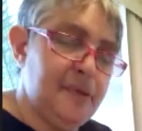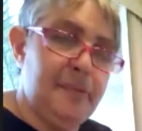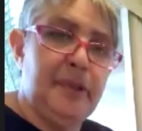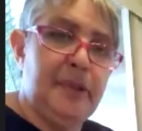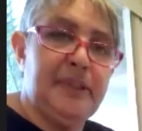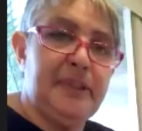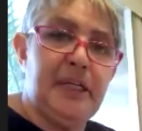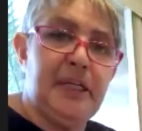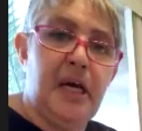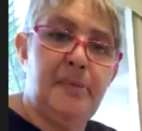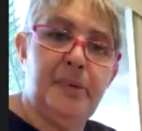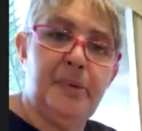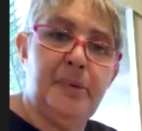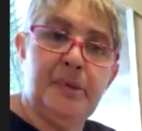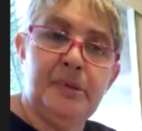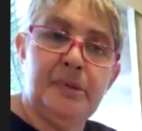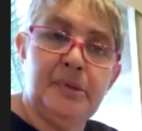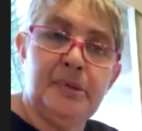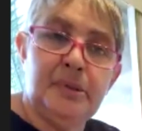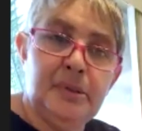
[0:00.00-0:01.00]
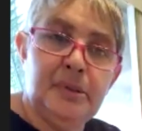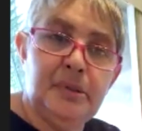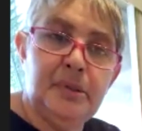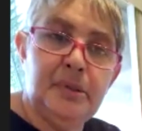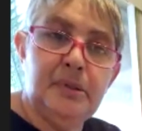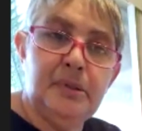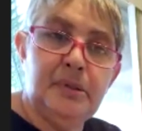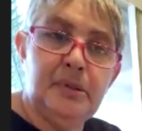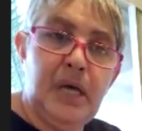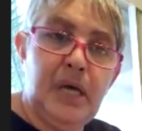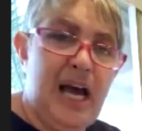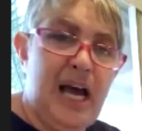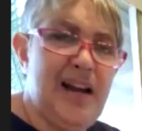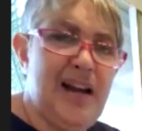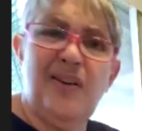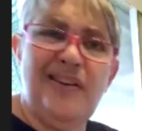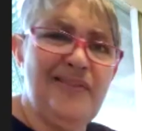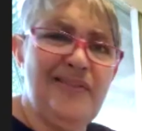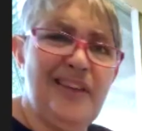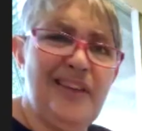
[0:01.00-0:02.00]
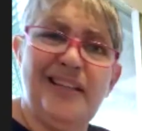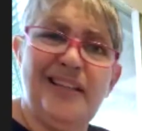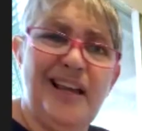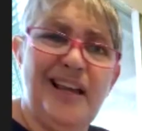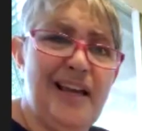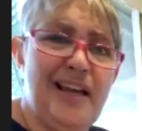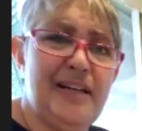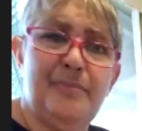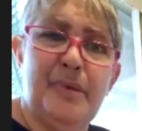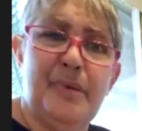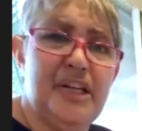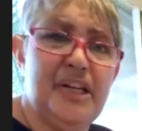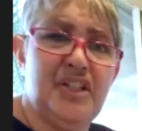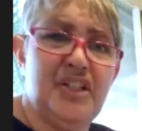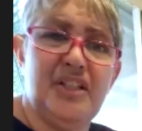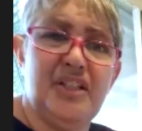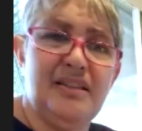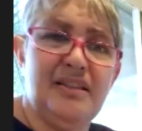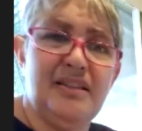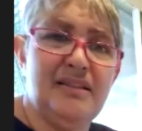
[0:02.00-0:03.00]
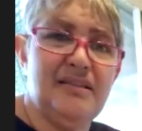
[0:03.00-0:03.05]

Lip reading: it up. I don't have that kind of patience.